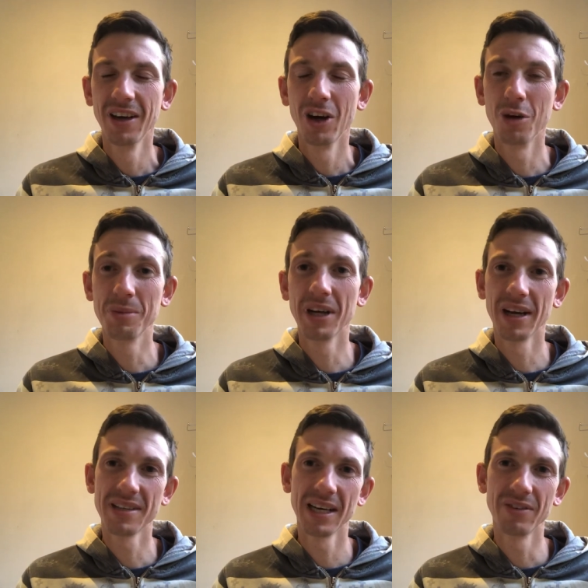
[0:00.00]
Hope you
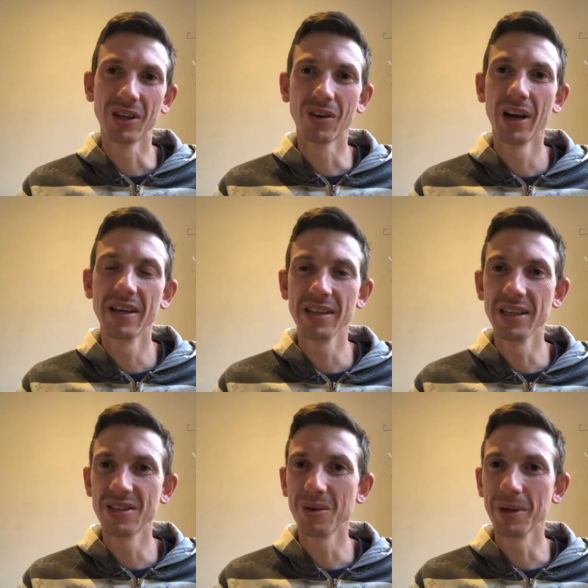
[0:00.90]
guys have a great
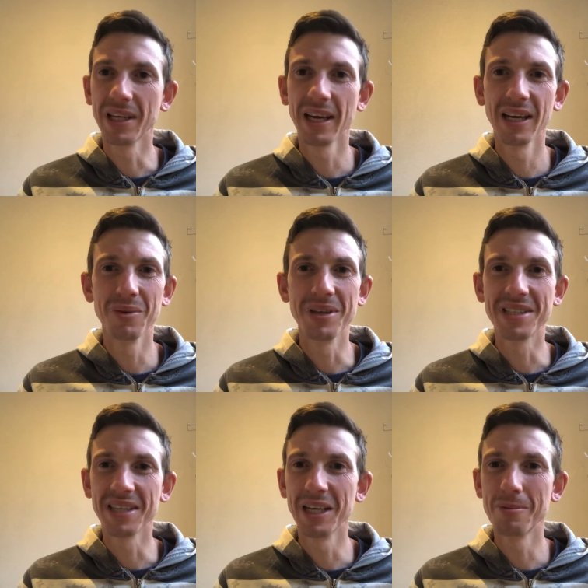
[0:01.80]
Easter weekend. We
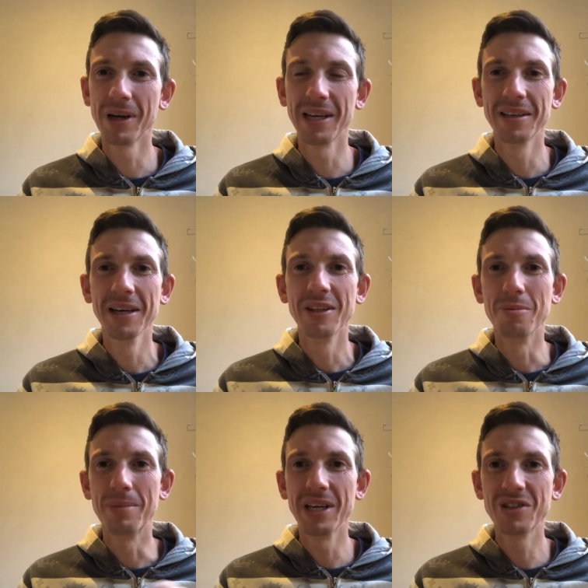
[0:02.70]
celebrate the
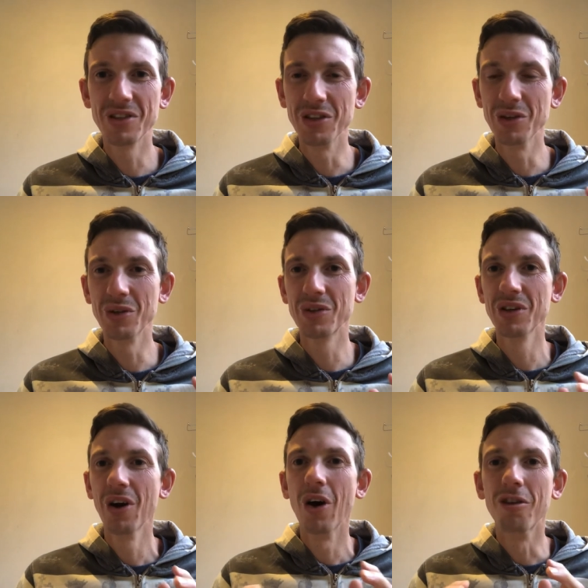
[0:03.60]
best news
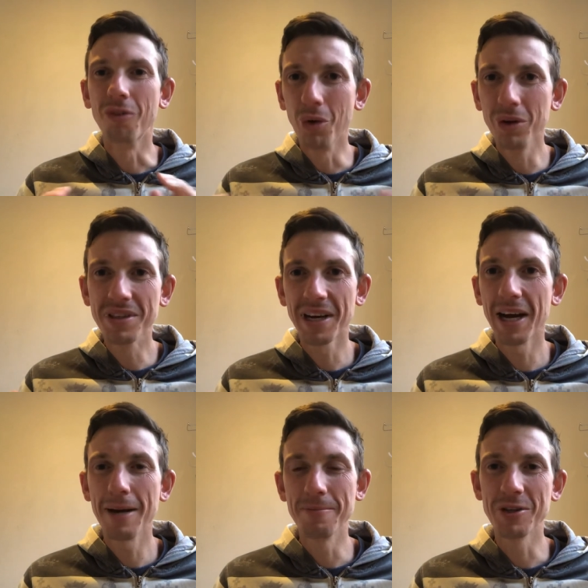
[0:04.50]
of all
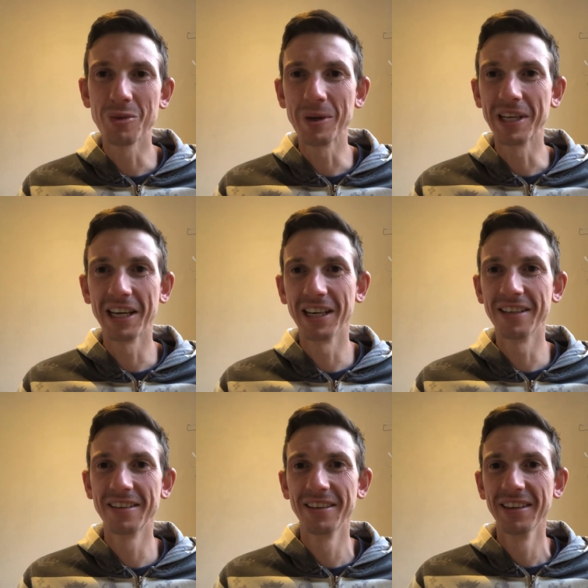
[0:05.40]
time this
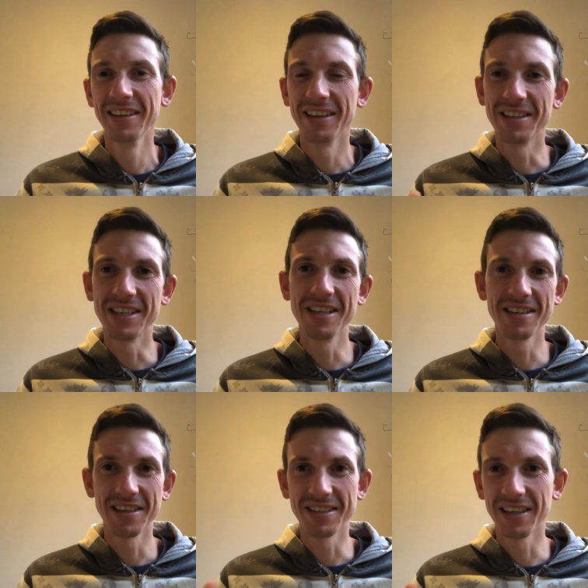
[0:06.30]
weekend that
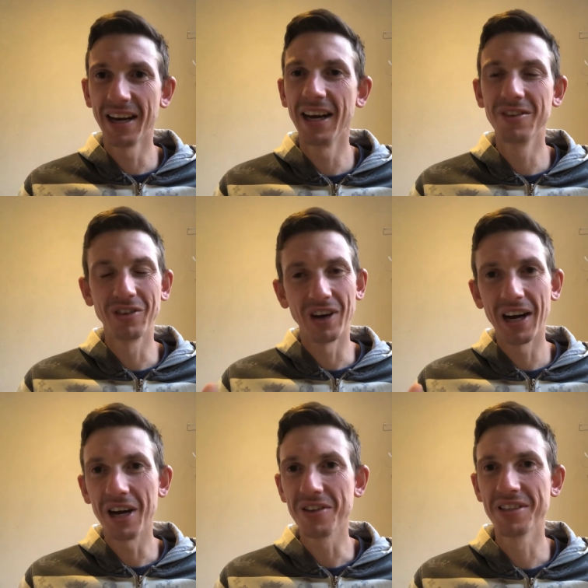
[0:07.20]
Jesus has died for
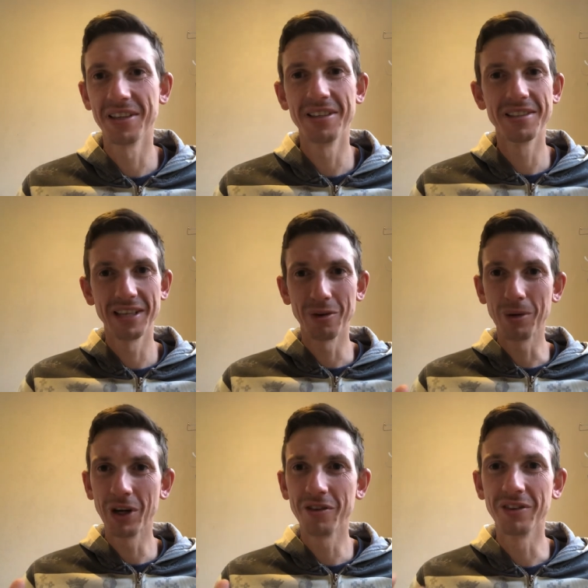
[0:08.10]
our sins, that
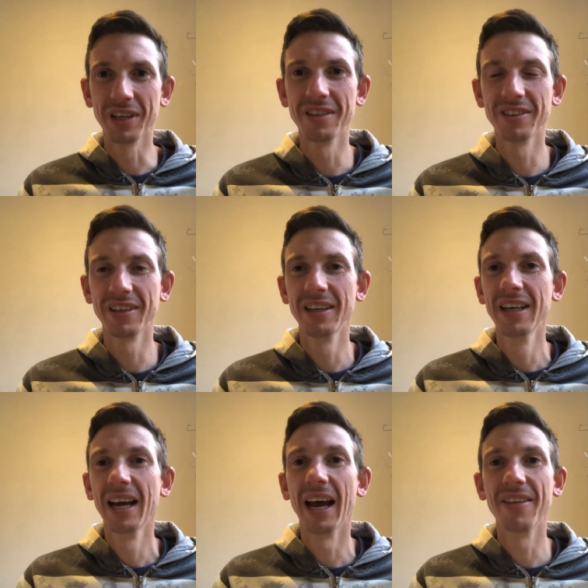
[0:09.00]
we are forgiven,
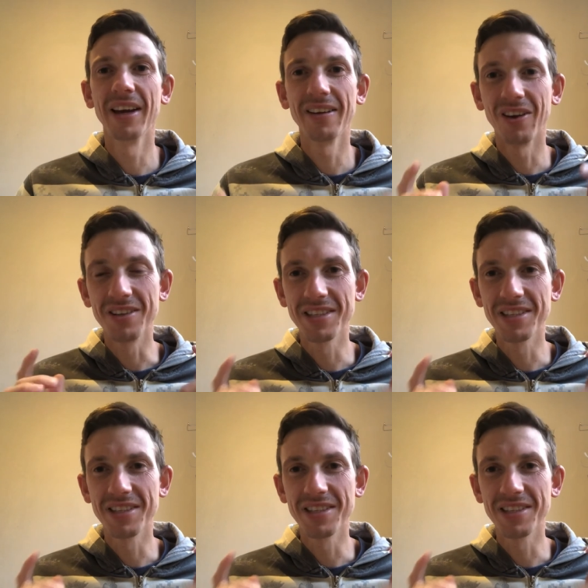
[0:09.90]
and that on